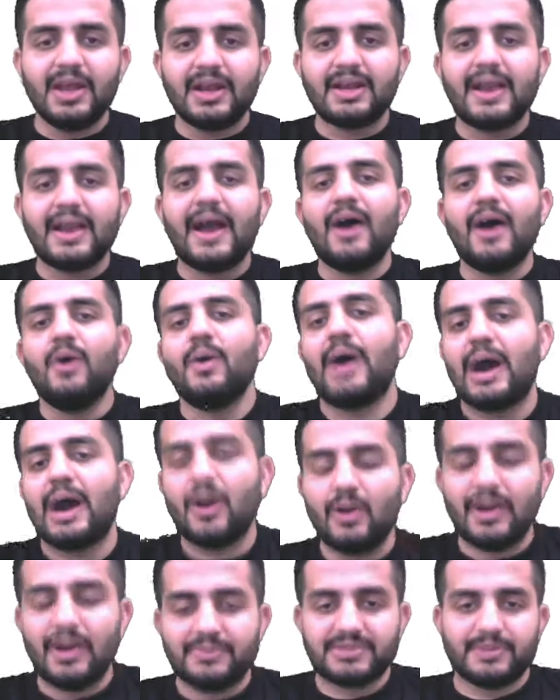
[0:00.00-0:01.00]
Now,
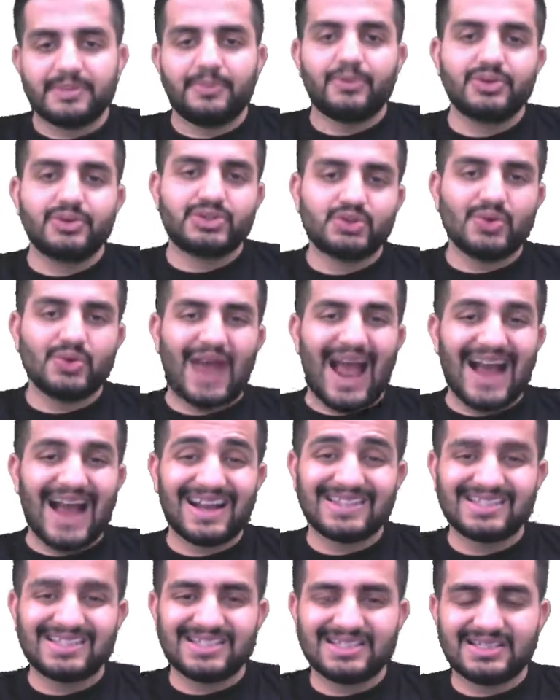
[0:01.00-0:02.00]
how I'm supposed to
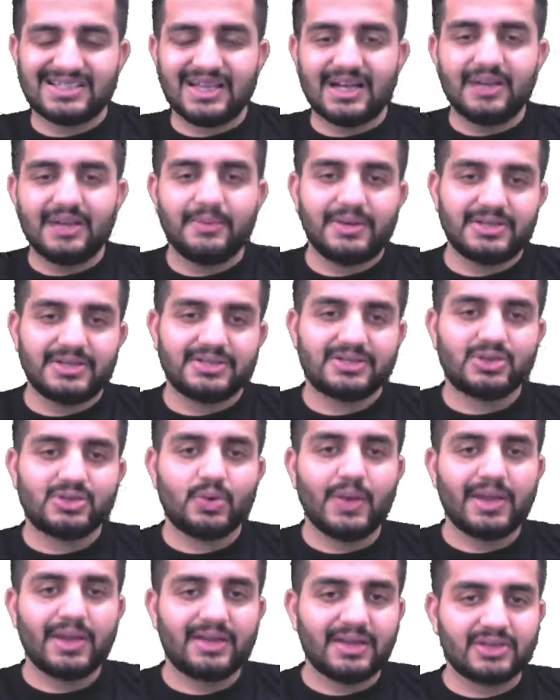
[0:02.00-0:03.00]
access the element? Just
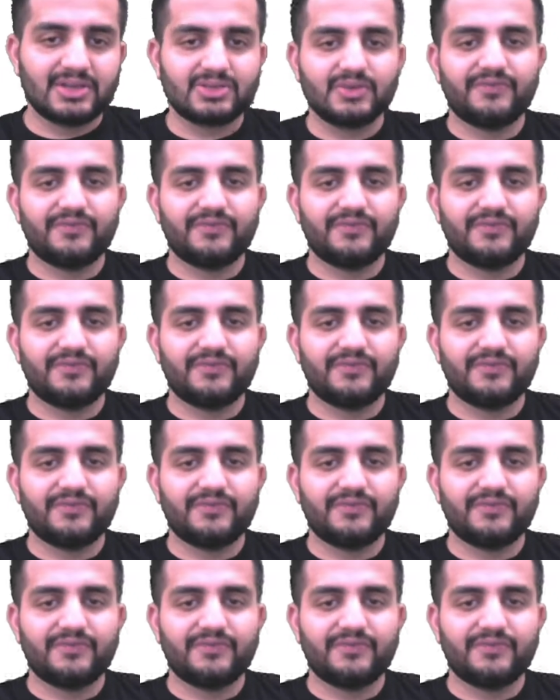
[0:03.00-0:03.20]
quick things.